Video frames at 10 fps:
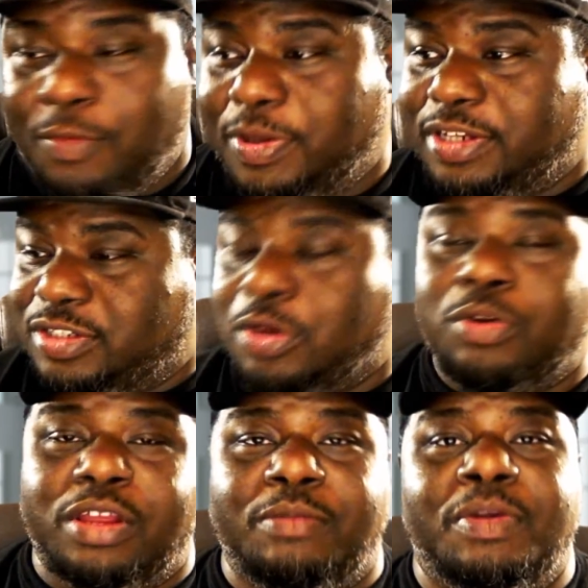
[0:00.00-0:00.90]
And we can
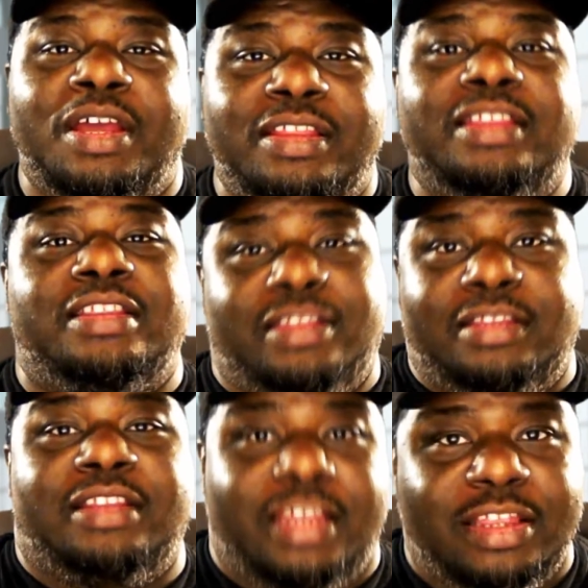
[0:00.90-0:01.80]
show them
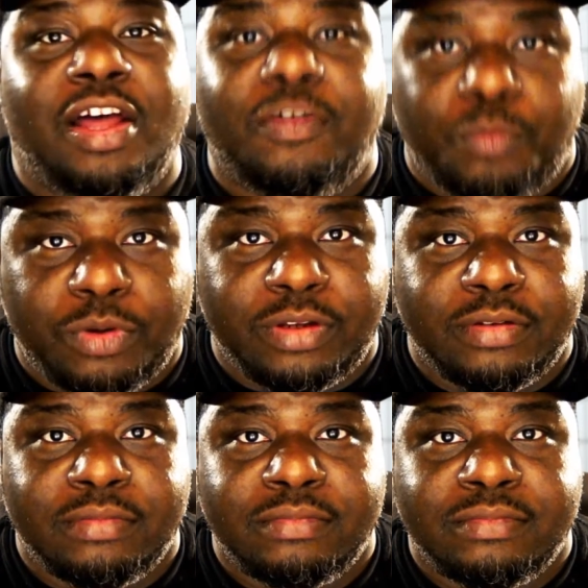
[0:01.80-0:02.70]
they loved one
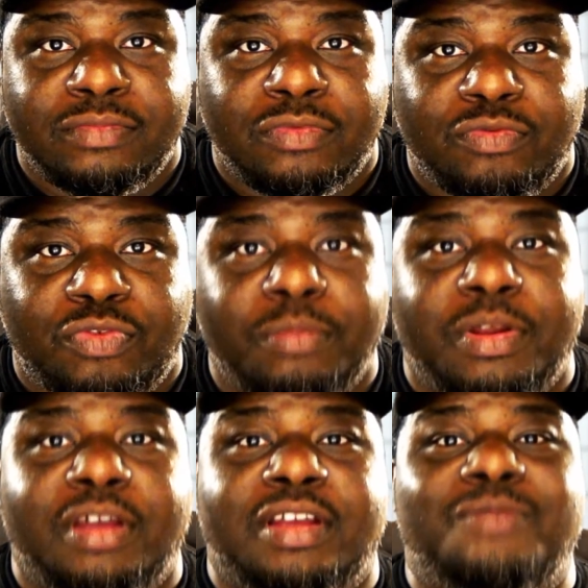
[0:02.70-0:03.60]
from
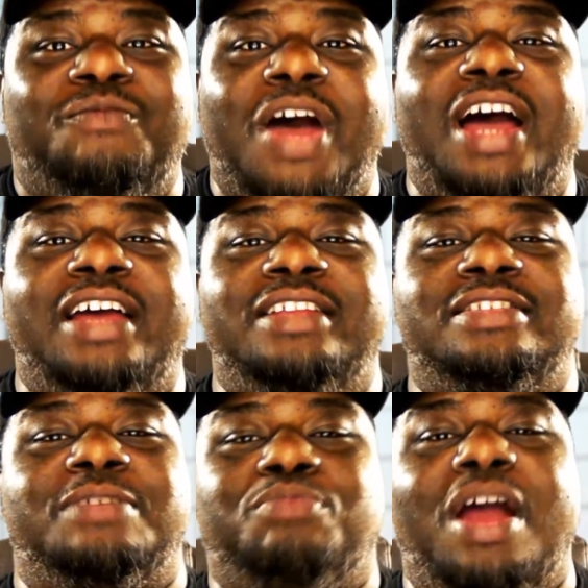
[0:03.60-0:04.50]
the
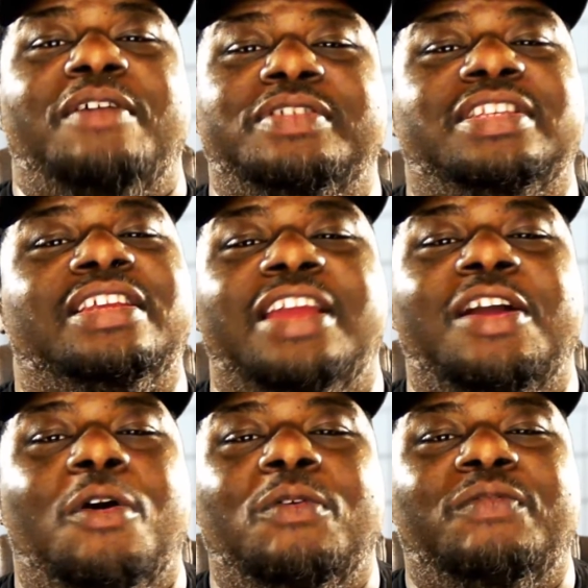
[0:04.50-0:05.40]
confines and privacy of
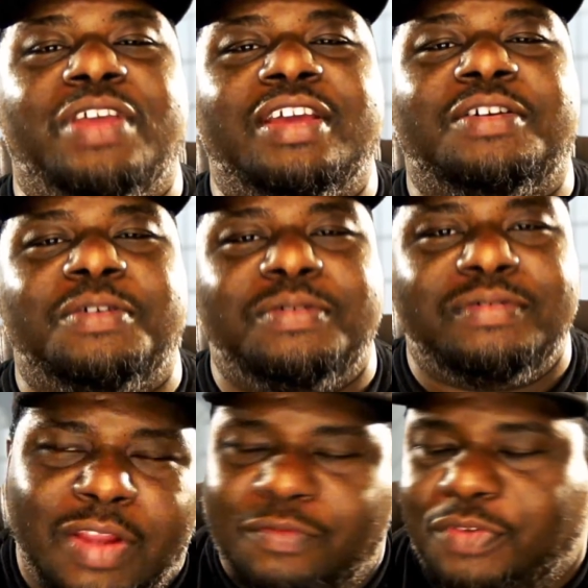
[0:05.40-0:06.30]
their own vehicle.
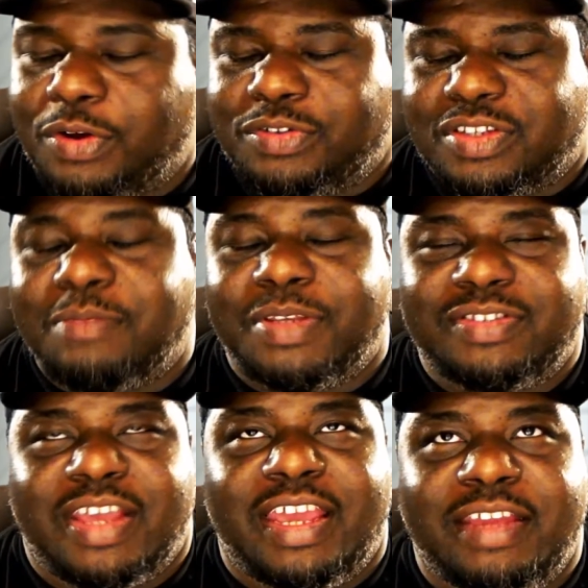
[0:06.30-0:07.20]
Now first, let me
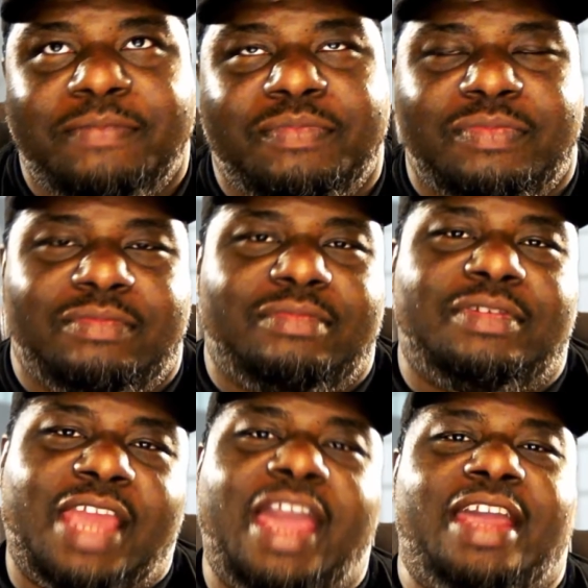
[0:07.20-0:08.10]
say,
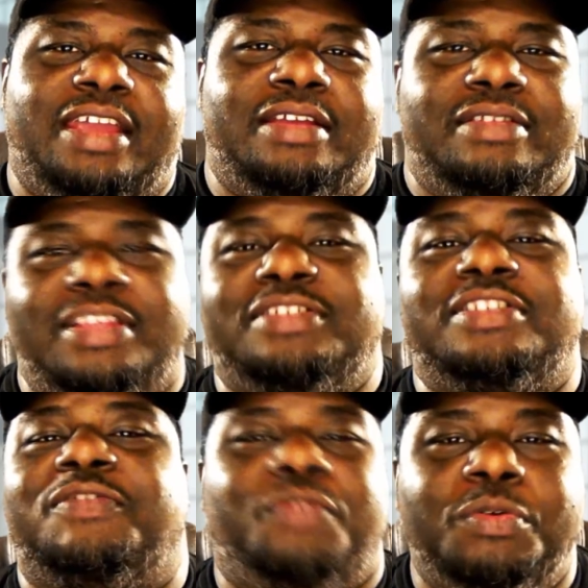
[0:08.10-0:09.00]
yay. This
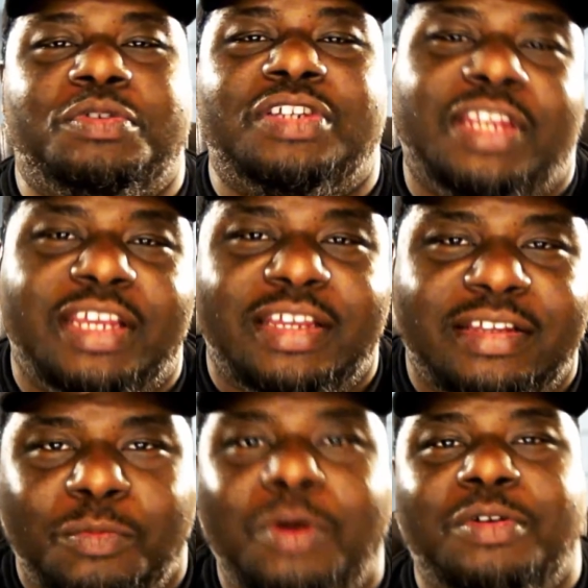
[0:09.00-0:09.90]
is the future,
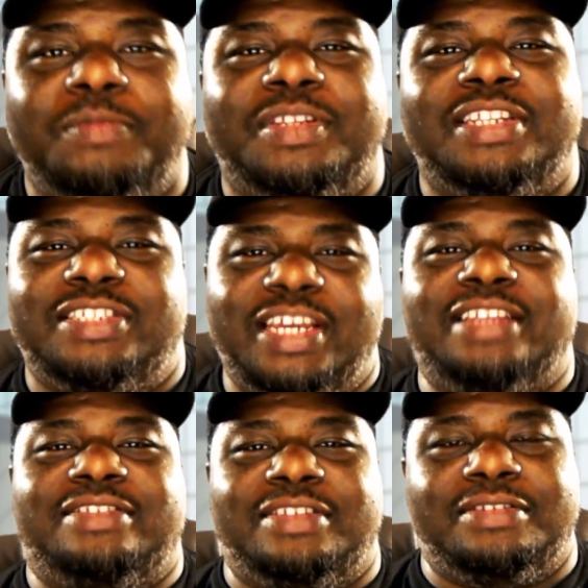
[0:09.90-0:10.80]
nigga. Welcome to the
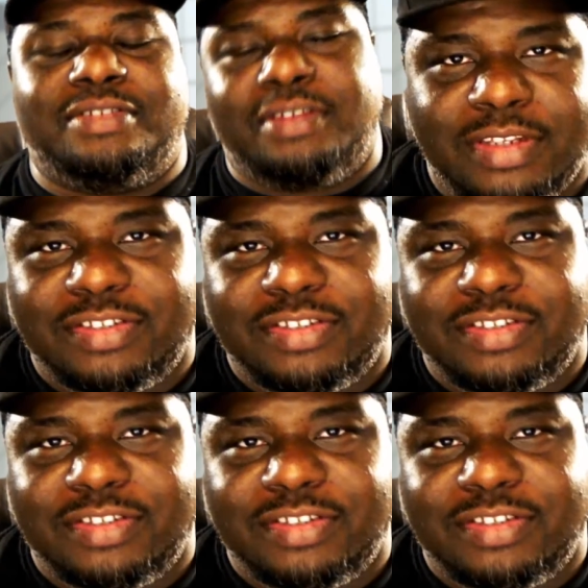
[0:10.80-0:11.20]
Jetsons.